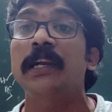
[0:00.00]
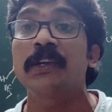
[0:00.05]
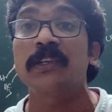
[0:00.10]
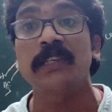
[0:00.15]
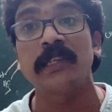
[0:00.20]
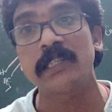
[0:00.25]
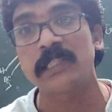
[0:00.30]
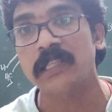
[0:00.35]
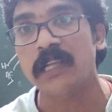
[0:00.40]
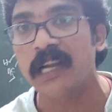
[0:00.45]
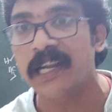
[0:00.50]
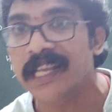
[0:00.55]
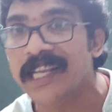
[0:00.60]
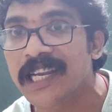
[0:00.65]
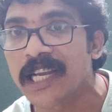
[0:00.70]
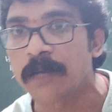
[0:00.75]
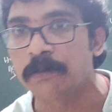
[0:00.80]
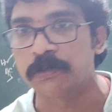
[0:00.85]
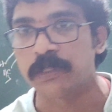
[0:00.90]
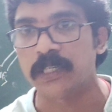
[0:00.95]
is called
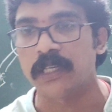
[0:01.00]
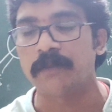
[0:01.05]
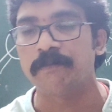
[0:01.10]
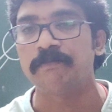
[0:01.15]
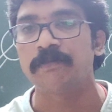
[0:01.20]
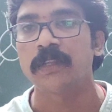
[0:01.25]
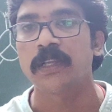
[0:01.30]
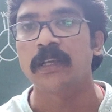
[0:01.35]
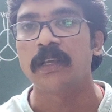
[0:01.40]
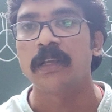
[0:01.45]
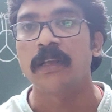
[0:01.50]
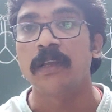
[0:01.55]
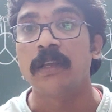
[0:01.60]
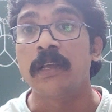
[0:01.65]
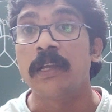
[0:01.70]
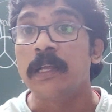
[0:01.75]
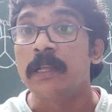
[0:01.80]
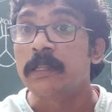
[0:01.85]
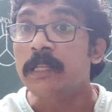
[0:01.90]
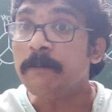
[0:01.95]
eclipse.
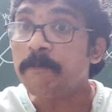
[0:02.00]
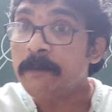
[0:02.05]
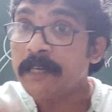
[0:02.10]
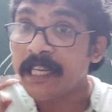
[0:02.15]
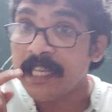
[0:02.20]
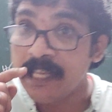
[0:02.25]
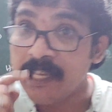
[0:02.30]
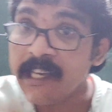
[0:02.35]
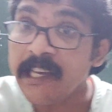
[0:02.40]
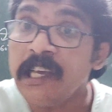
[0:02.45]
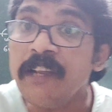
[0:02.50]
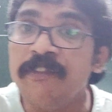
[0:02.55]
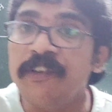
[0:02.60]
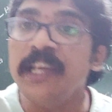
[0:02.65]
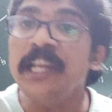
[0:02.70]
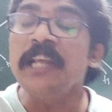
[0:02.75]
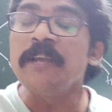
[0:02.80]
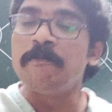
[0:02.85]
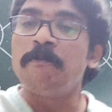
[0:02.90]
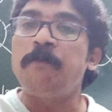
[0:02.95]
But here very
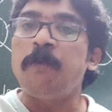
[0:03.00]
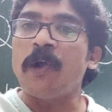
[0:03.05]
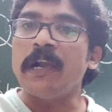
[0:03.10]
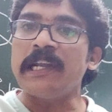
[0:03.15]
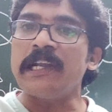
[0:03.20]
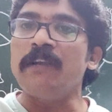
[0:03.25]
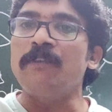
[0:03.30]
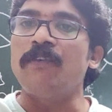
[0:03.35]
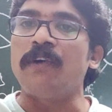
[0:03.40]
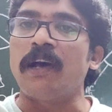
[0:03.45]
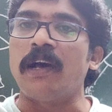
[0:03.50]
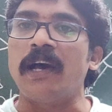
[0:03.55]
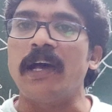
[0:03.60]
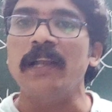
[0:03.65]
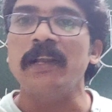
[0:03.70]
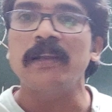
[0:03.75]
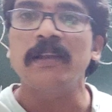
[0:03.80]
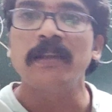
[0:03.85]
important one,